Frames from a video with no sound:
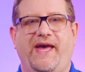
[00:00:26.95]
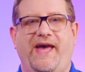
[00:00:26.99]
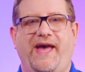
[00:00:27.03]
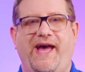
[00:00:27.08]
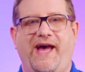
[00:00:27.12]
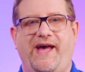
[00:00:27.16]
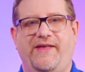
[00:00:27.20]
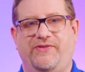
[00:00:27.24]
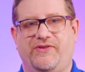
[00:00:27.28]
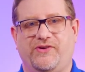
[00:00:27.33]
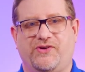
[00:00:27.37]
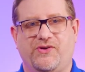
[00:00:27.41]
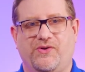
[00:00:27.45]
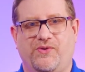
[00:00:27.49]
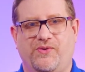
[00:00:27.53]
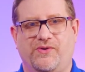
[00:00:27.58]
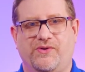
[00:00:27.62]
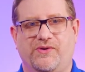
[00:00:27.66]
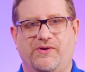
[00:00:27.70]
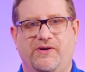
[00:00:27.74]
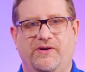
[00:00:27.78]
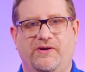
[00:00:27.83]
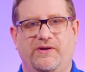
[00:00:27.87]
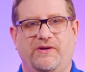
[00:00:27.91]
At the
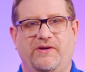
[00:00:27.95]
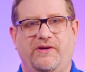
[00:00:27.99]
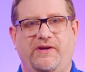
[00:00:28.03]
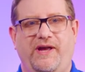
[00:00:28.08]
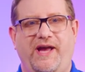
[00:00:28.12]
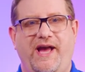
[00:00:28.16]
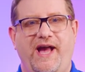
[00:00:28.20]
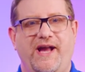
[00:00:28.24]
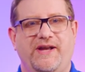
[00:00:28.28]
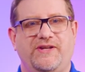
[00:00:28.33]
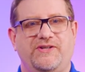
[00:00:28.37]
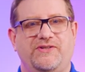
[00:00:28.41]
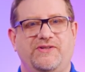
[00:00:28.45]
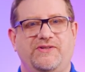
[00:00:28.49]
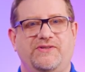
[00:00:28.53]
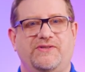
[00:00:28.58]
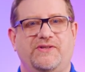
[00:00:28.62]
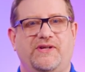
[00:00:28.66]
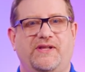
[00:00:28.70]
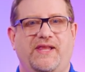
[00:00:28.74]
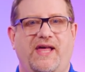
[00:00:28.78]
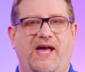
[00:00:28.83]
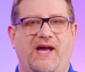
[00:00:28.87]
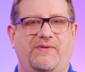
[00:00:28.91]
core, Actions
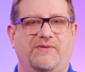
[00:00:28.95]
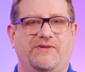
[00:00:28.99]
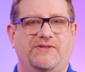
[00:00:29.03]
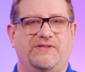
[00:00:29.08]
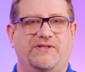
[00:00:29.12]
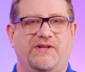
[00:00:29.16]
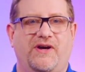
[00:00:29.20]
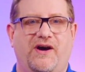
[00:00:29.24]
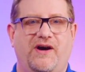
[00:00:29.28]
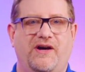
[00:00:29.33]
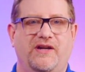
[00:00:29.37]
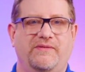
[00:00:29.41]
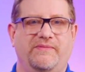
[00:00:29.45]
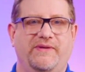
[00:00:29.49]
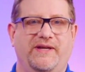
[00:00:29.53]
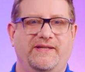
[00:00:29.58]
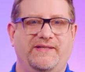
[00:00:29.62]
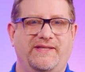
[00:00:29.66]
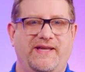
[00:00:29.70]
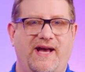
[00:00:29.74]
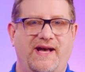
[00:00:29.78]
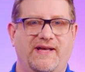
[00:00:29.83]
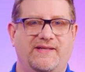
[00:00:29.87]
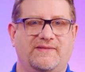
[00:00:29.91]
allow us to automate
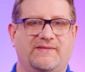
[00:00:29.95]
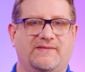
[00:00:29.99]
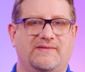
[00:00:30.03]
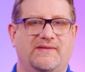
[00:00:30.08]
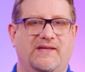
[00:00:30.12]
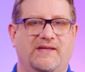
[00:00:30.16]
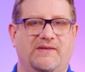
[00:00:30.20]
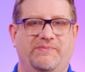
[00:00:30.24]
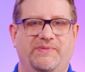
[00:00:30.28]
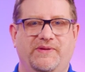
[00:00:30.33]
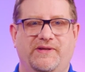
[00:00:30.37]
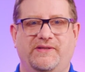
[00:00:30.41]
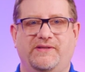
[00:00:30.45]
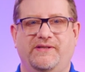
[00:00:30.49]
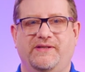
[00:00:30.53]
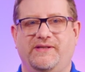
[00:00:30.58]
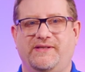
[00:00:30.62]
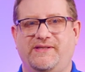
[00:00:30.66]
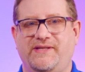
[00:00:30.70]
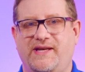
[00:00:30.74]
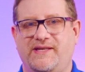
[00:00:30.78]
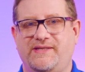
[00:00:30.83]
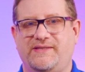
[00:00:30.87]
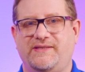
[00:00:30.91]
tasks like
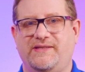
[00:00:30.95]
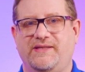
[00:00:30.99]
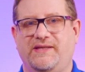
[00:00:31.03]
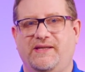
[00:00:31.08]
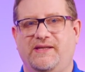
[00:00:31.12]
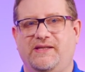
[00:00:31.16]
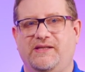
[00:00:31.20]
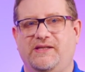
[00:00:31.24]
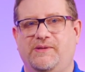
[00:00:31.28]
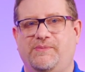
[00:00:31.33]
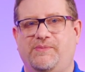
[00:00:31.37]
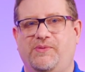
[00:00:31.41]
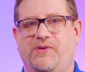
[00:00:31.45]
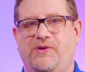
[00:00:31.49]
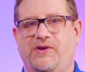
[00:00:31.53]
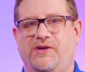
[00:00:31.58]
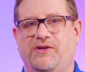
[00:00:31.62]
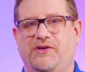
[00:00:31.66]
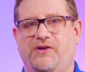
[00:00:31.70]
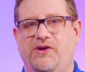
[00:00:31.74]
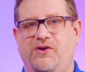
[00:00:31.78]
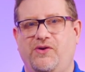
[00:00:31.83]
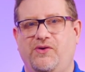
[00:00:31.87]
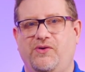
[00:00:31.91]
building, testing, and
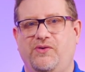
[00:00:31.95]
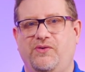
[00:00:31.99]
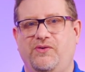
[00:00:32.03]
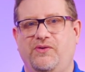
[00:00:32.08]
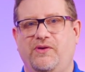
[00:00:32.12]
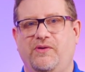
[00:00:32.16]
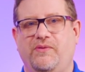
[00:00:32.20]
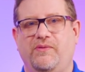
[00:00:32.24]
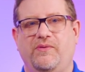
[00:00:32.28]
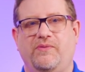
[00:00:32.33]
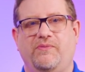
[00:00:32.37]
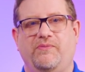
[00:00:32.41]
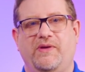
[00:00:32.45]
deploying code,